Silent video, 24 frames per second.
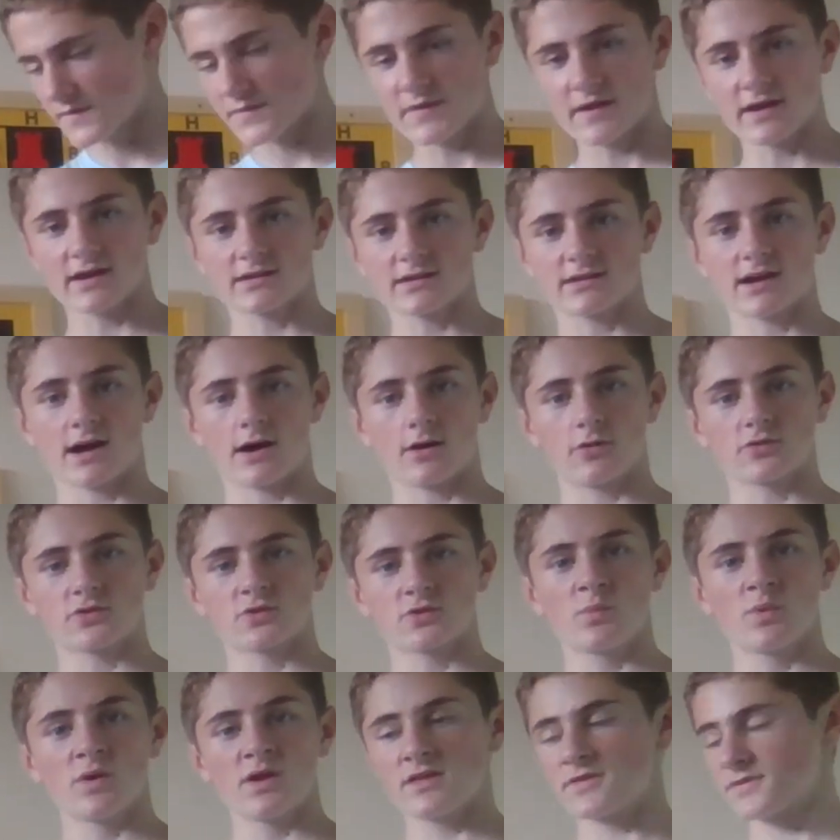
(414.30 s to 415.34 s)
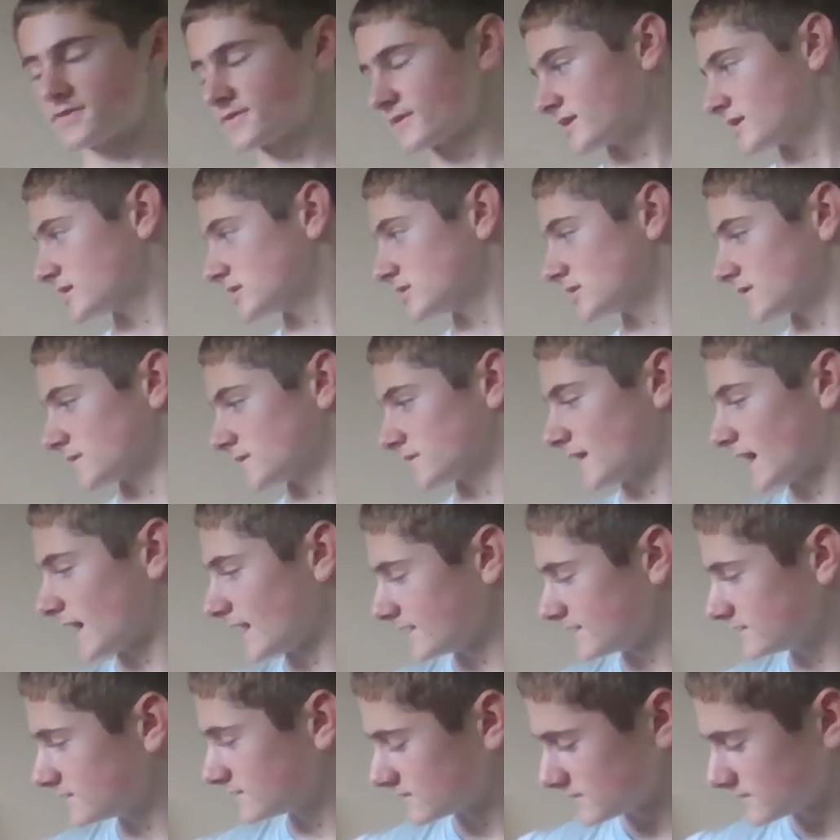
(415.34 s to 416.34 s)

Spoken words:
it out with your knight.